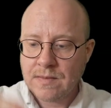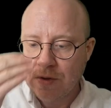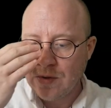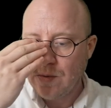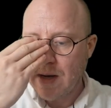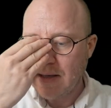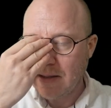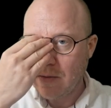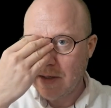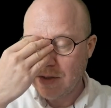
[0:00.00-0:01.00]
2
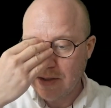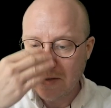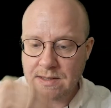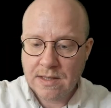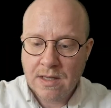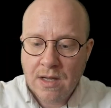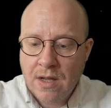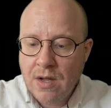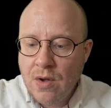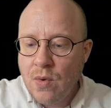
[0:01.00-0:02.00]
guiding questions.
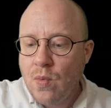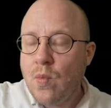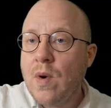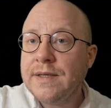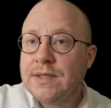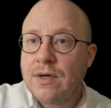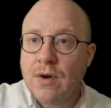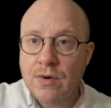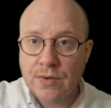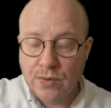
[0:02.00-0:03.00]
What
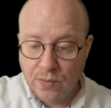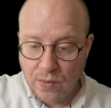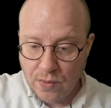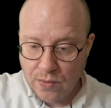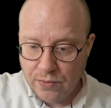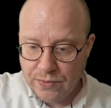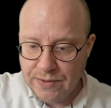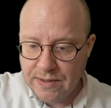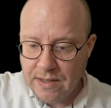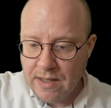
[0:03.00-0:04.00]
are the
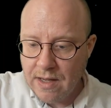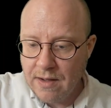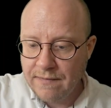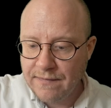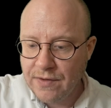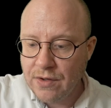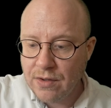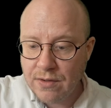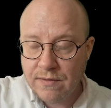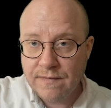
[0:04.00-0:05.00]
roles of
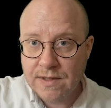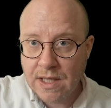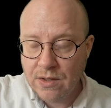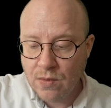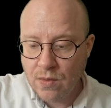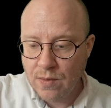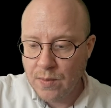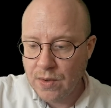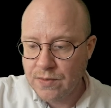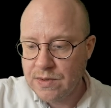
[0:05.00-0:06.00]
nerves and
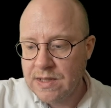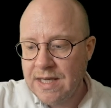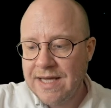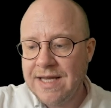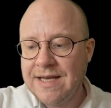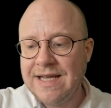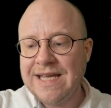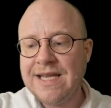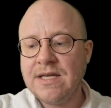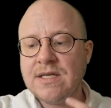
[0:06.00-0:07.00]
hormones in
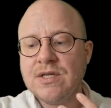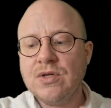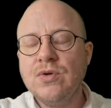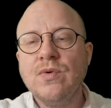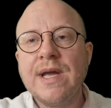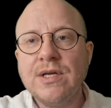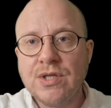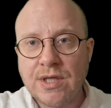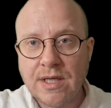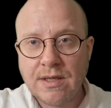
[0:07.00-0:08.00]

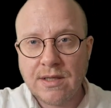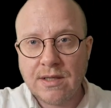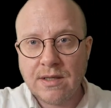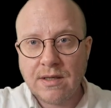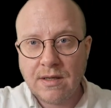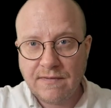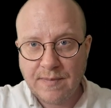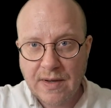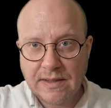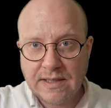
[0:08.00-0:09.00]
integration of
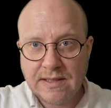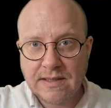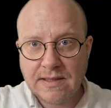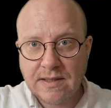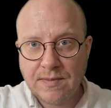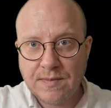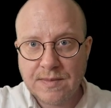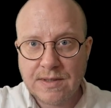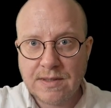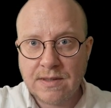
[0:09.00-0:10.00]
body
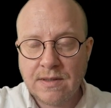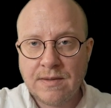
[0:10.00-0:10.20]
systems?